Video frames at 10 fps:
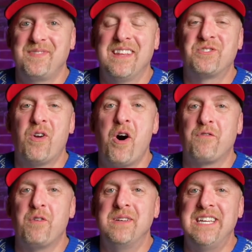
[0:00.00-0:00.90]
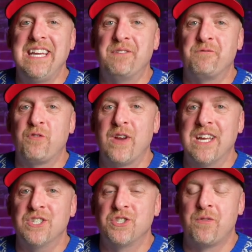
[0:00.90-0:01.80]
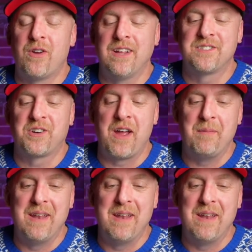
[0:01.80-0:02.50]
These are all from D and Fringe over on Instagram.